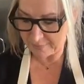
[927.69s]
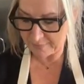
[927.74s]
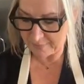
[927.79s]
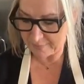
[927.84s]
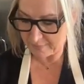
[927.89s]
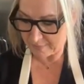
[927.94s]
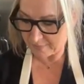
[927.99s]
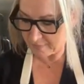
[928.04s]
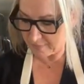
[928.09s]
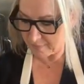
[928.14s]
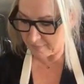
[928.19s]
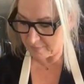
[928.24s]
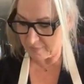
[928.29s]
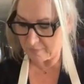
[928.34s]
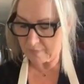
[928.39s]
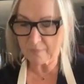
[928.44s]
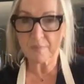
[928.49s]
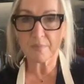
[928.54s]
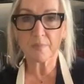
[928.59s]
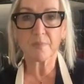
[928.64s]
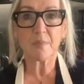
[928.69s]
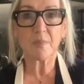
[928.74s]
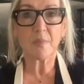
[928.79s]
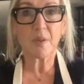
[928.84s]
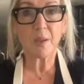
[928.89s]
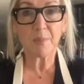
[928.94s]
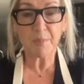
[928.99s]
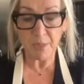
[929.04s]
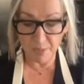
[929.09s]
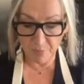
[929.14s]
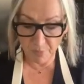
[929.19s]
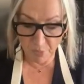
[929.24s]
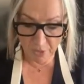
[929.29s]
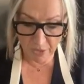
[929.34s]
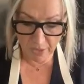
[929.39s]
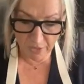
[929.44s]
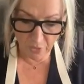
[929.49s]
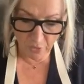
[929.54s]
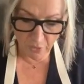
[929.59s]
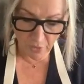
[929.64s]
I'm going to
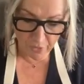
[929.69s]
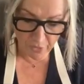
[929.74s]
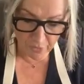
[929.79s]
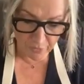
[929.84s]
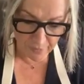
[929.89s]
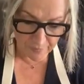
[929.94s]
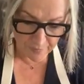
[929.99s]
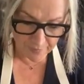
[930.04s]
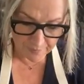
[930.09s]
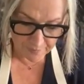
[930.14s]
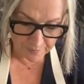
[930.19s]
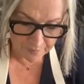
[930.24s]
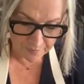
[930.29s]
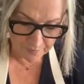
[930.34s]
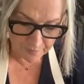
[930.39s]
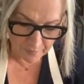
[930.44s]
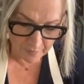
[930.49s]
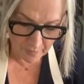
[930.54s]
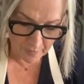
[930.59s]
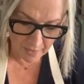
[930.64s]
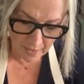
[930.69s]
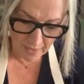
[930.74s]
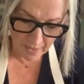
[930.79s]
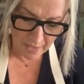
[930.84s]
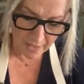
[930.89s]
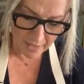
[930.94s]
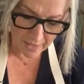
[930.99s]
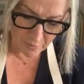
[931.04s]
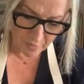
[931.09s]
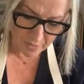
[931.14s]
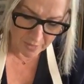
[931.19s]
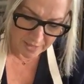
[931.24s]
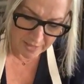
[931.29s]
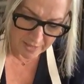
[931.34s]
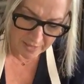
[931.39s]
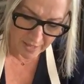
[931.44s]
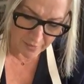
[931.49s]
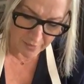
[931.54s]
put in the oil and whisk